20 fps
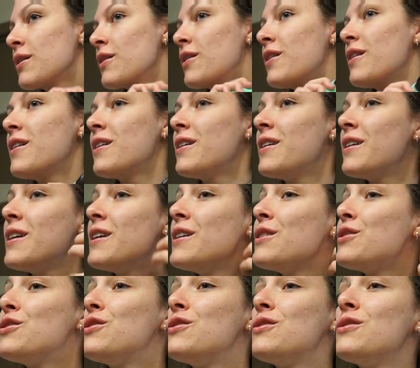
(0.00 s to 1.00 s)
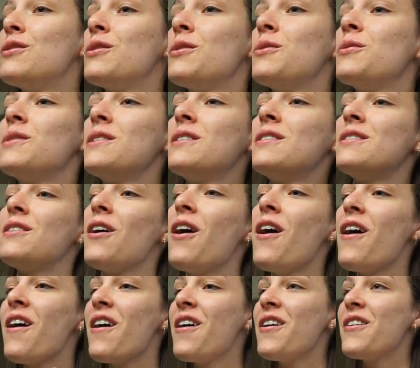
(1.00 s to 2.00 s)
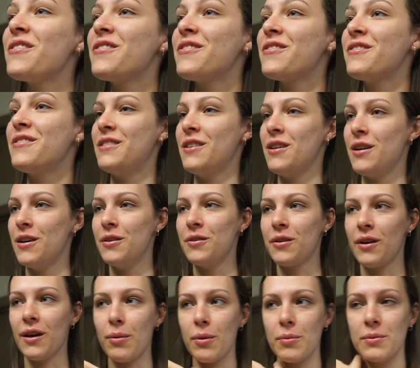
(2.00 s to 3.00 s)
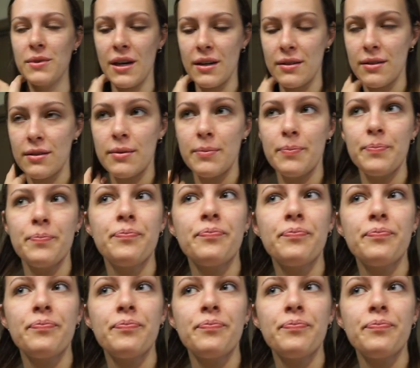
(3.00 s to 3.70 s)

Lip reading: God, it's so soft. Okay, I'm obsessed.